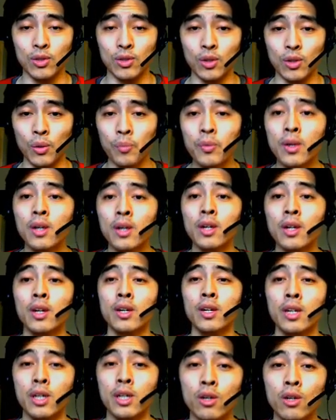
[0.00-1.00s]
So,
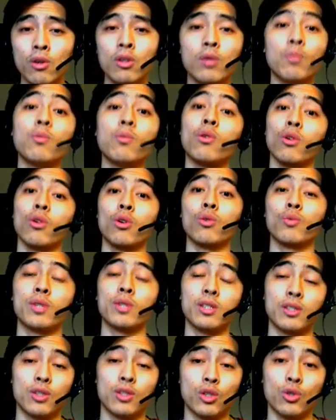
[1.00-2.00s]
here are the moral
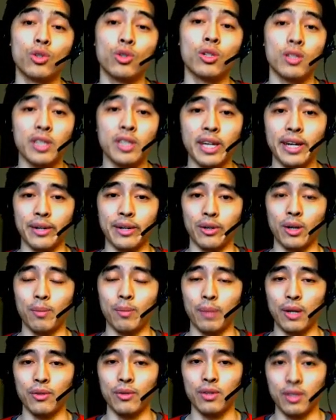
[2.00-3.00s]
reasons you should care
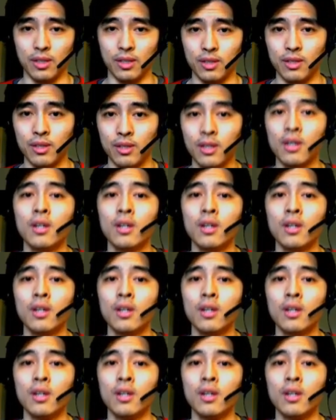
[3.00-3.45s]
about this.